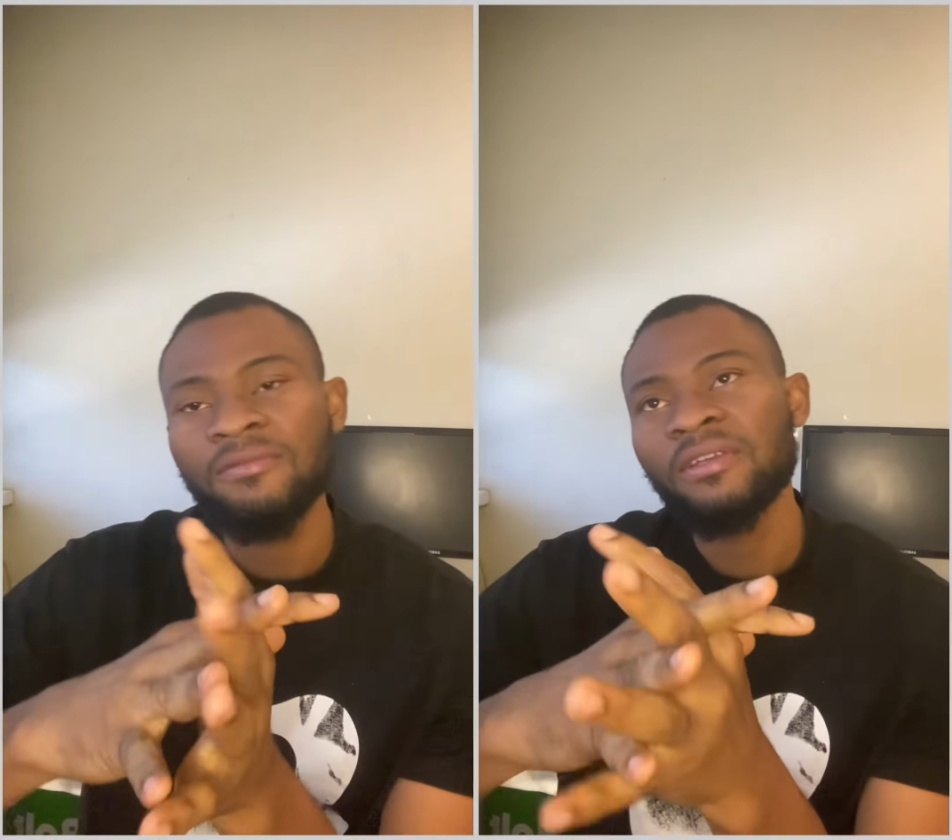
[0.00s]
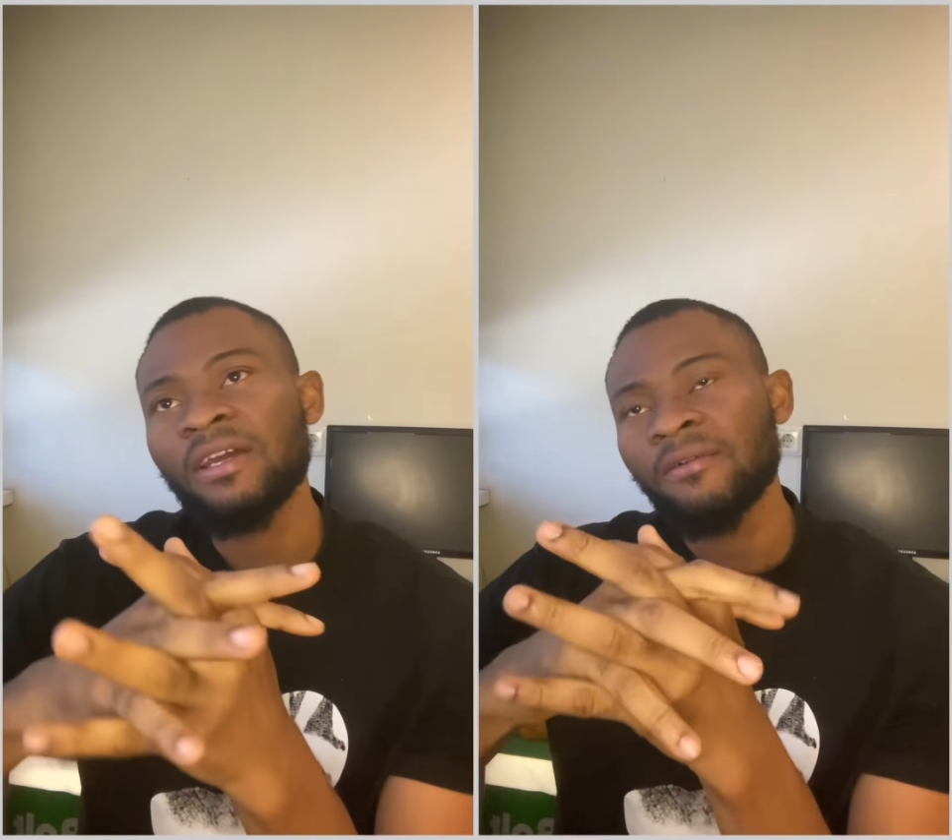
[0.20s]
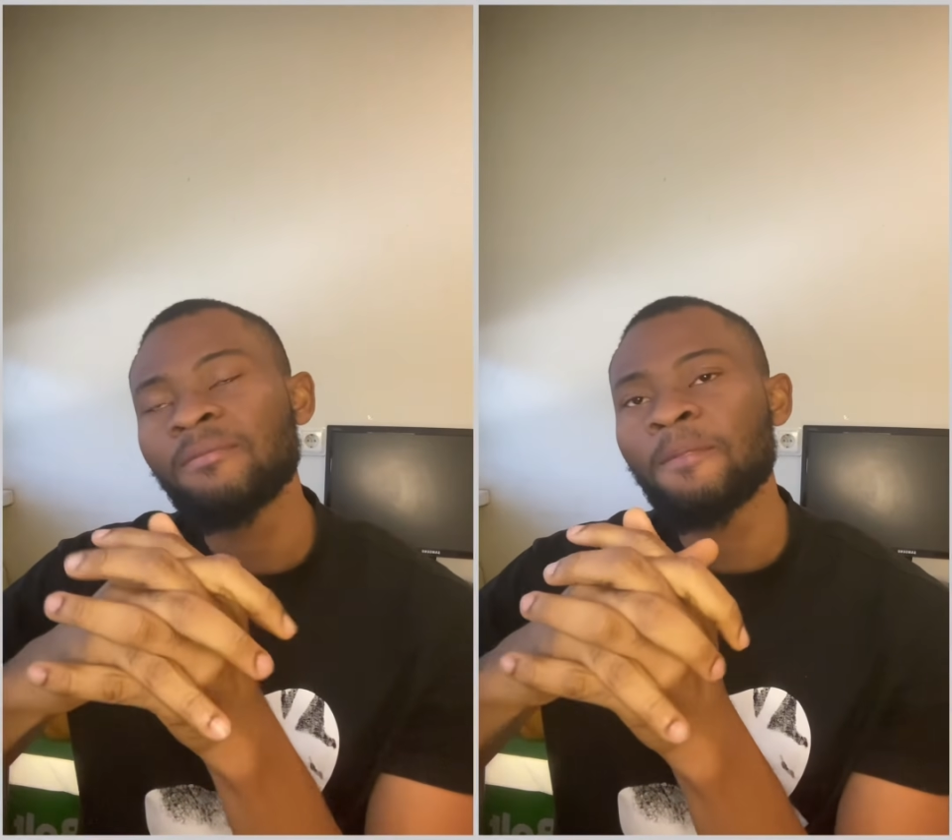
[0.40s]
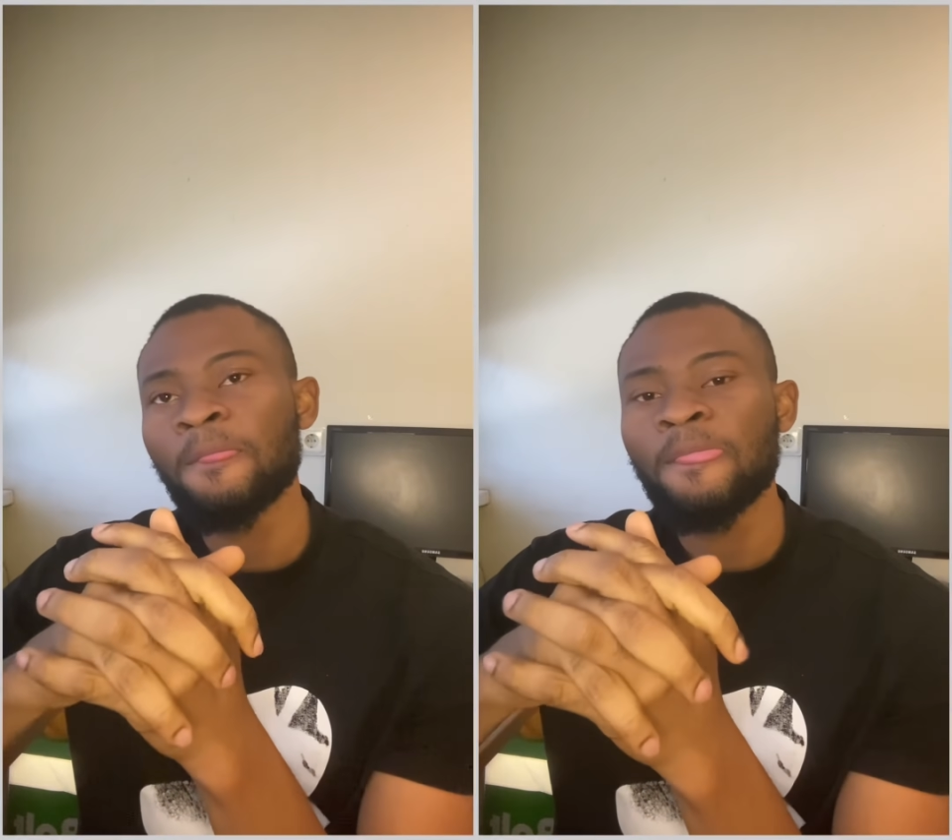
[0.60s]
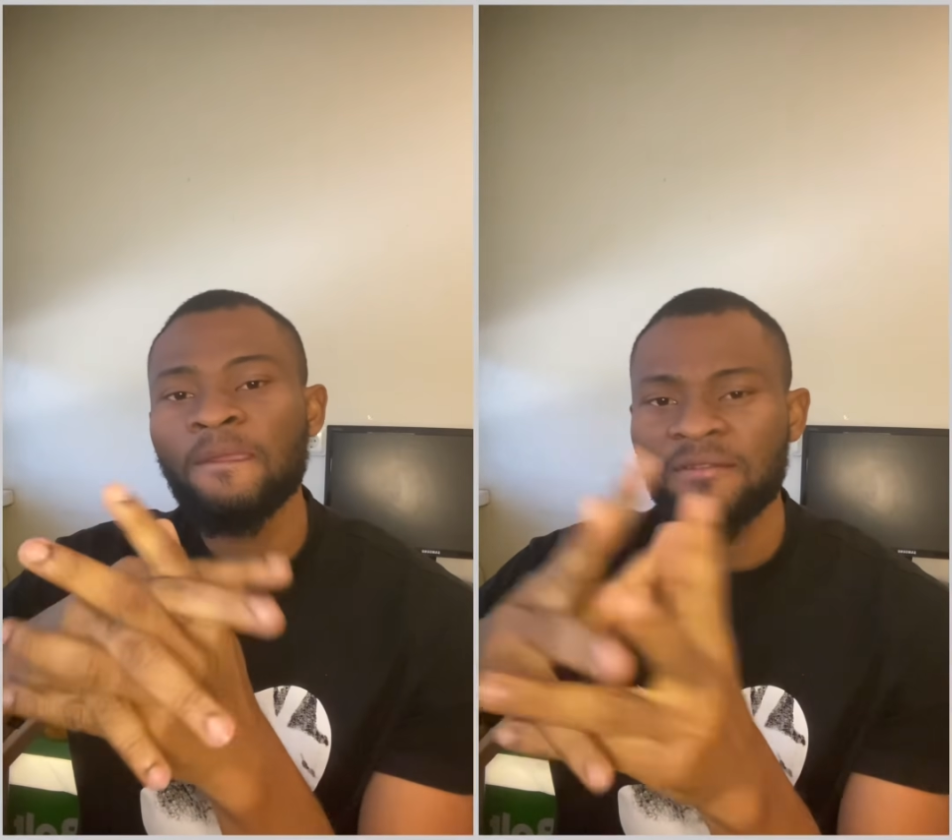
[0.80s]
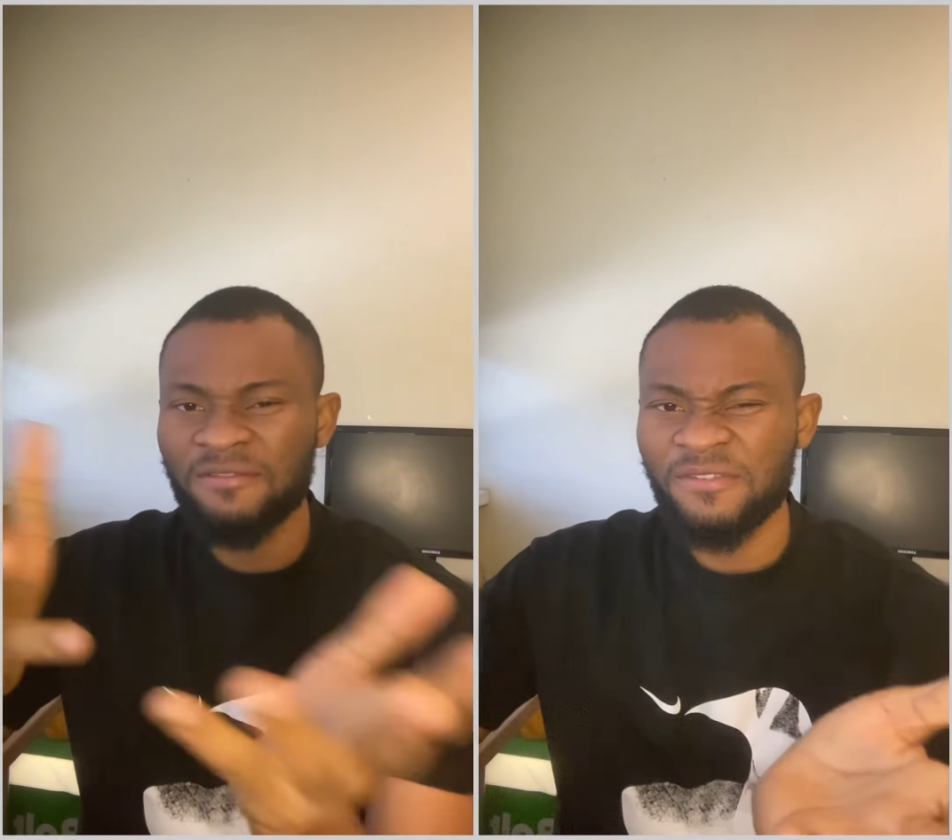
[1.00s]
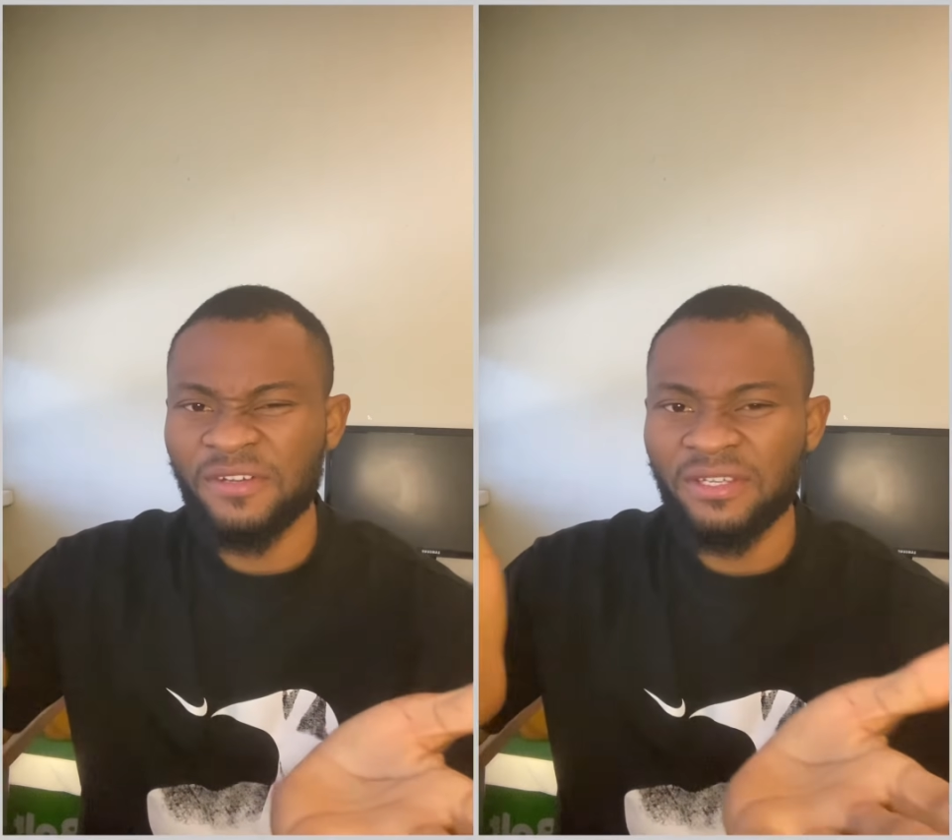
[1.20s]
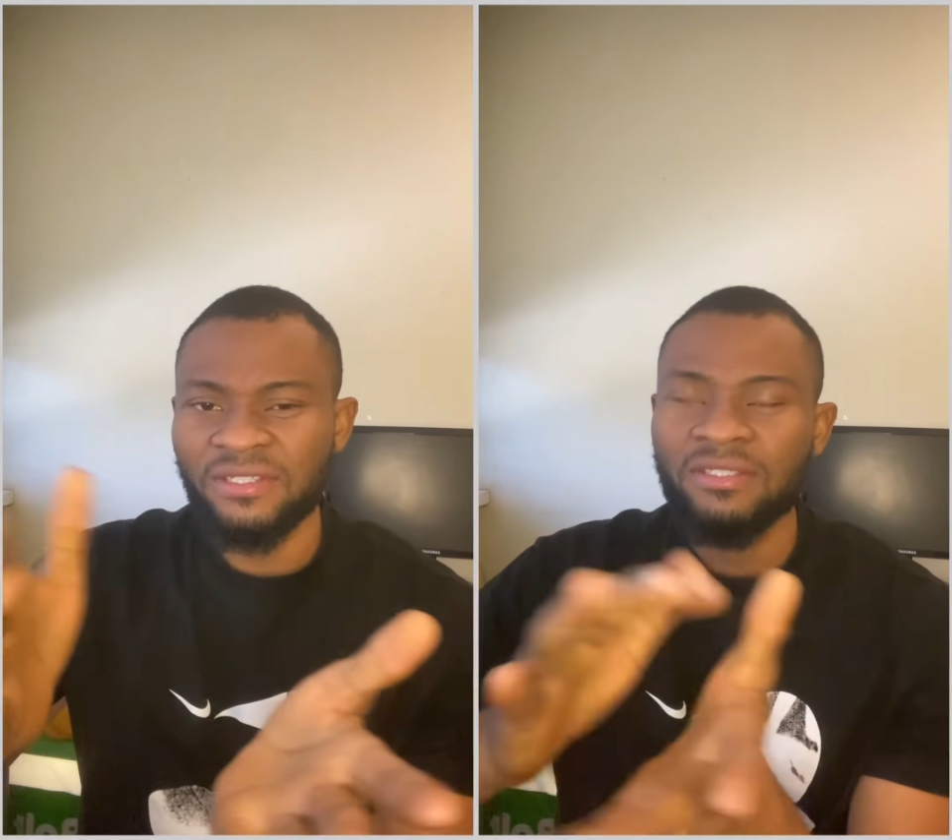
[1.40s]
Yeah, it's 4
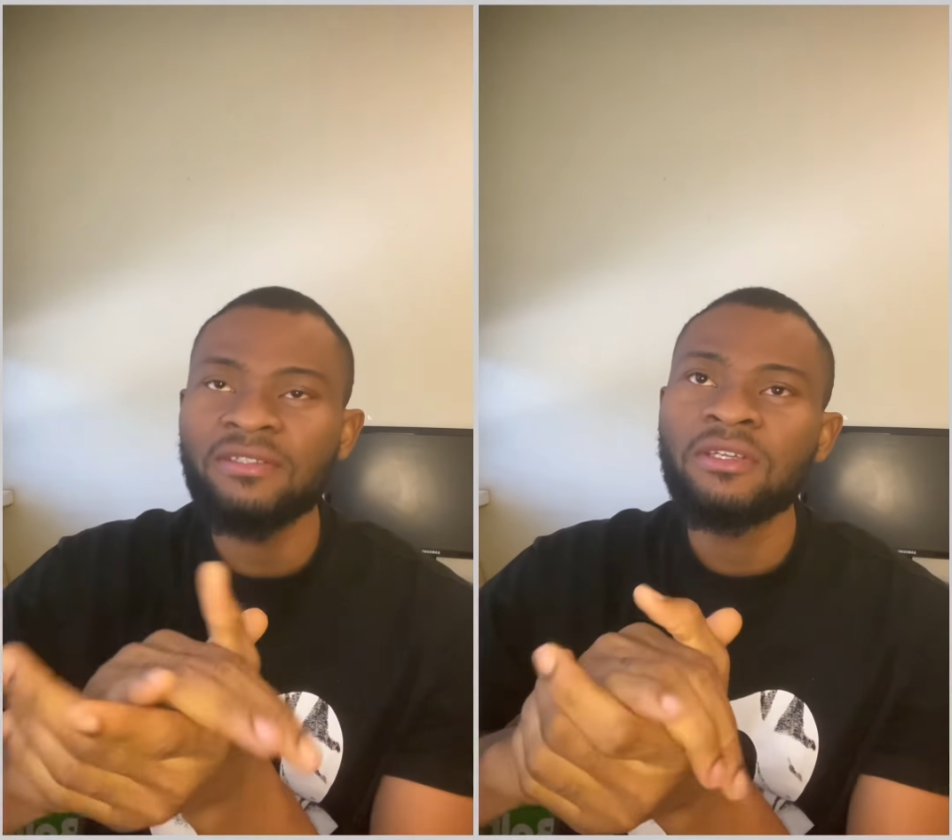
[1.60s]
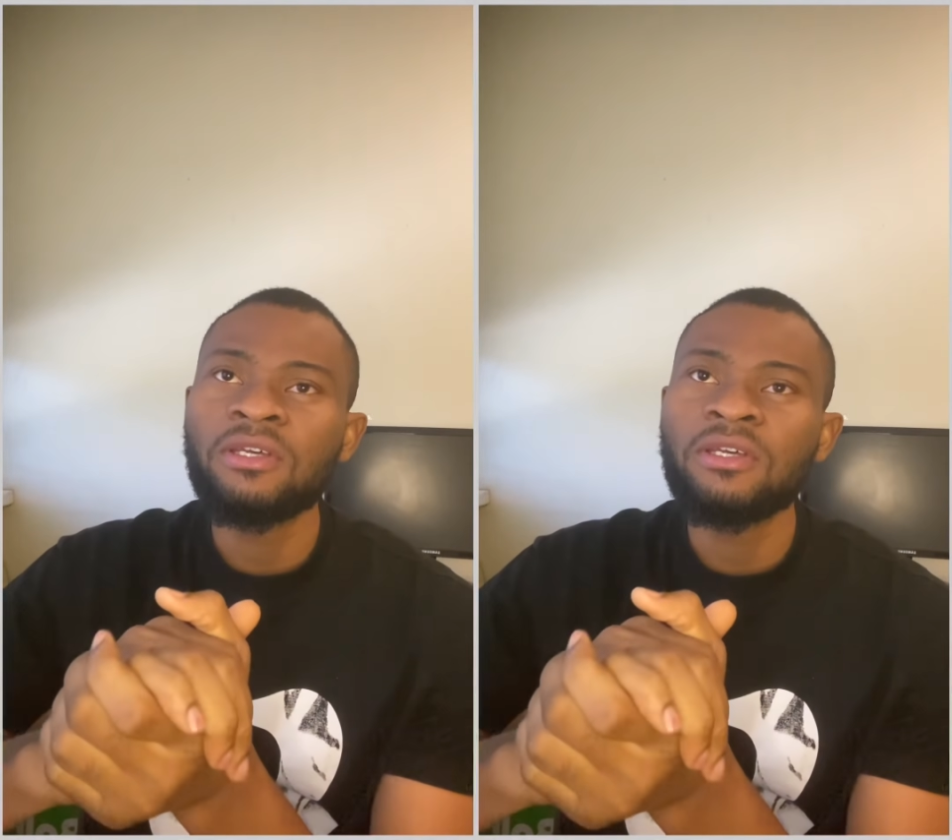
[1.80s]
years.